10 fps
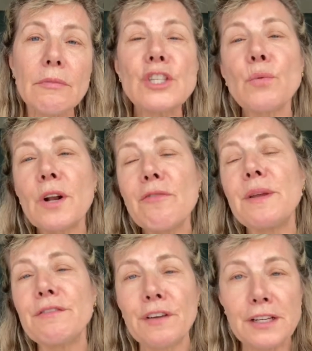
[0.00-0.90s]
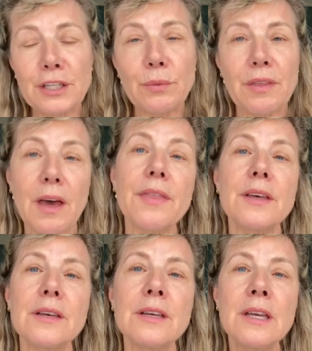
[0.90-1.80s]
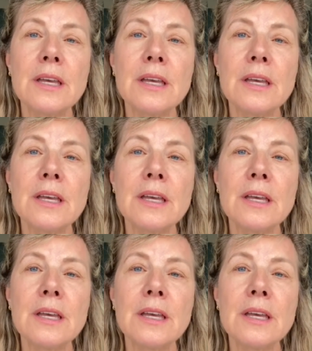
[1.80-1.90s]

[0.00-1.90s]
So what I've been finding with other